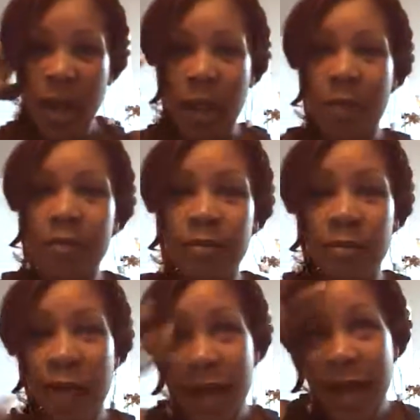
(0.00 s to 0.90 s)

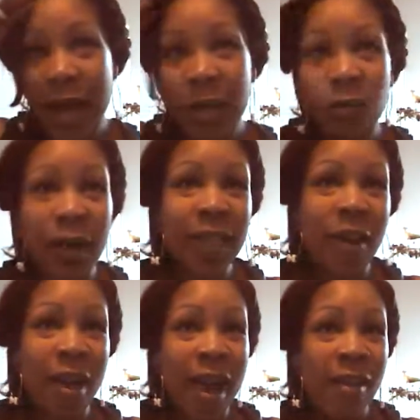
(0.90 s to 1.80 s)
right
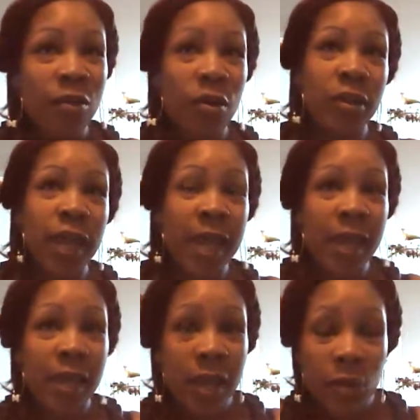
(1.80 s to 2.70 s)
now I have on
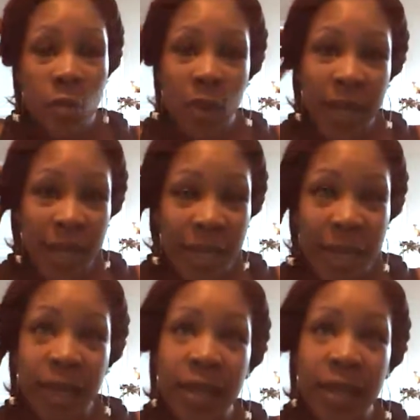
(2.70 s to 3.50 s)
a wig,